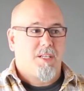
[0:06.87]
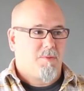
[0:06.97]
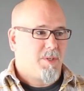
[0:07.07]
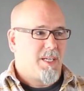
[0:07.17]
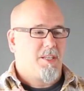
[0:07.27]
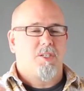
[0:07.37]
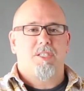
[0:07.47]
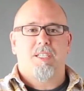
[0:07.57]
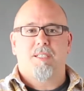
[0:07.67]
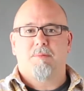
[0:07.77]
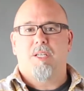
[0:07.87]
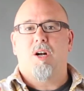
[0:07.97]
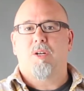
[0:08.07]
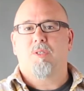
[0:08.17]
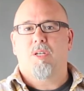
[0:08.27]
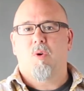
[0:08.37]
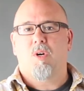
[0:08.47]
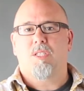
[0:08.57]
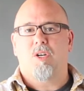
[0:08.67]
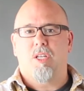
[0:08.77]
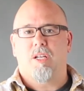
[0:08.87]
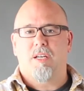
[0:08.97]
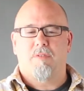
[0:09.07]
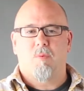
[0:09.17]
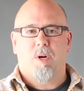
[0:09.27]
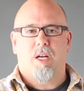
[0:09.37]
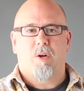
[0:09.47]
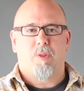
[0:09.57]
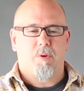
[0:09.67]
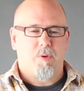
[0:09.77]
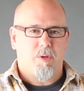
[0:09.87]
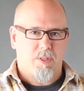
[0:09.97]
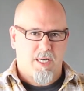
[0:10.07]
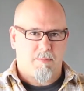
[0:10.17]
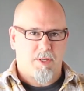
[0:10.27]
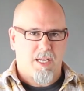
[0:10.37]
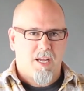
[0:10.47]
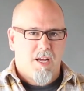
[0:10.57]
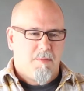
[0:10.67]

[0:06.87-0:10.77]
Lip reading: When you get their systems and you aren't using the cords, they're a little different. We're going to go through those separately.